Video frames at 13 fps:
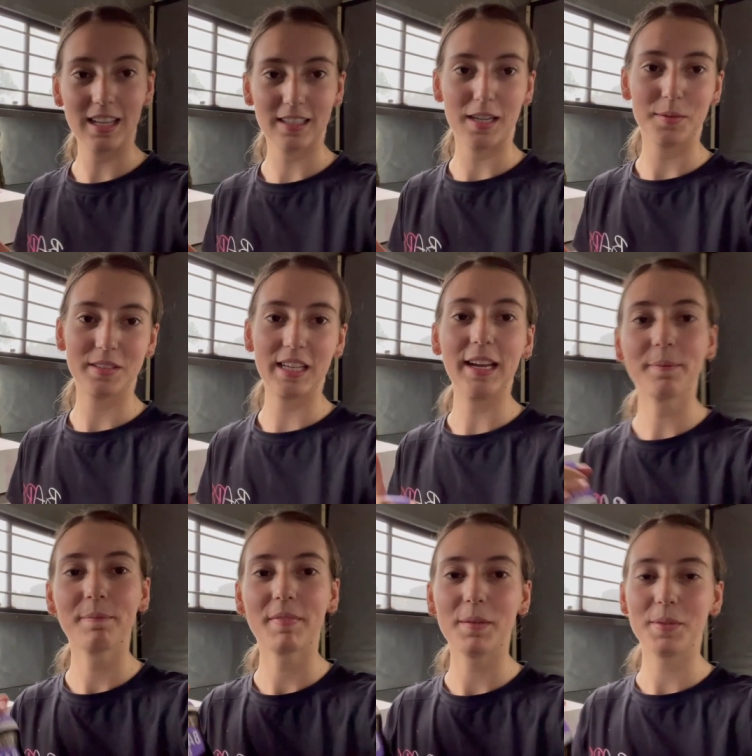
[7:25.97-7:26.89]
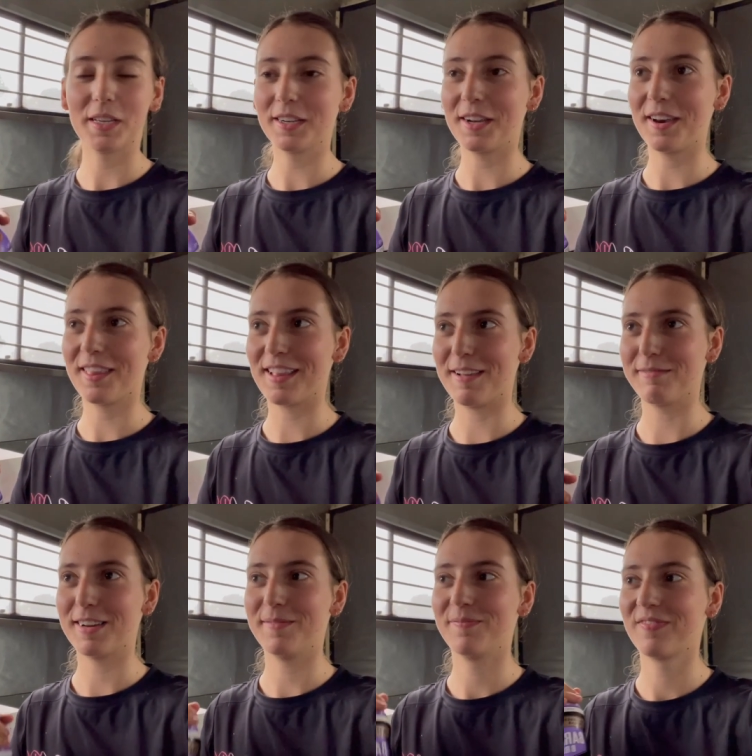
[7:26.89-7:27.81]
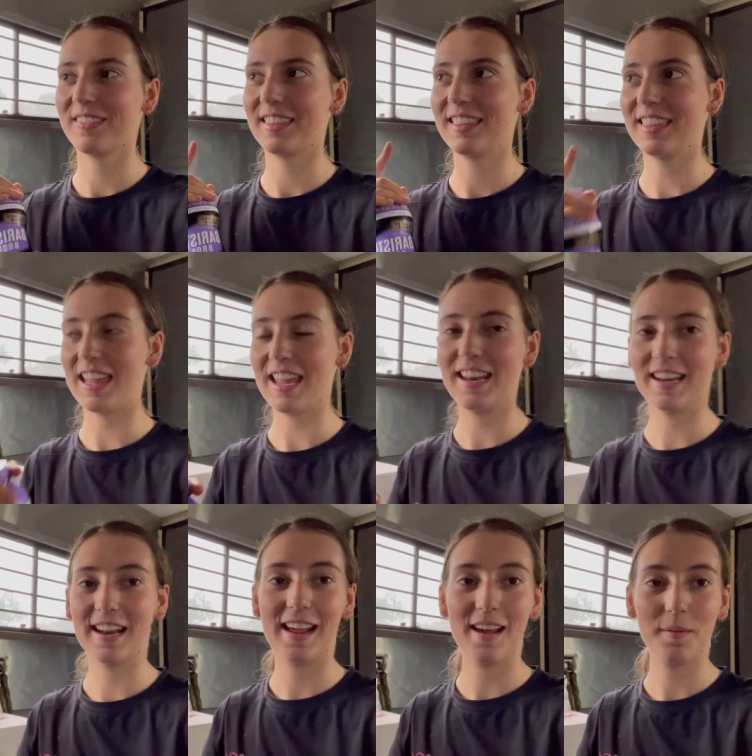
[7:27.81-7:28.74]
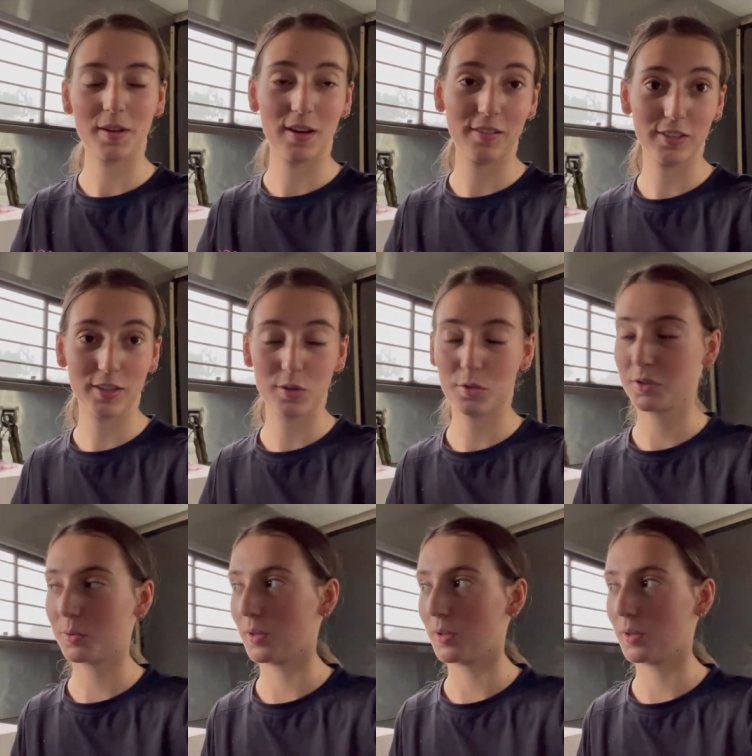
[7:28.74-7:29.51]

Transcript: Like I was saying, we're gonna go to the club room, then we're going for a course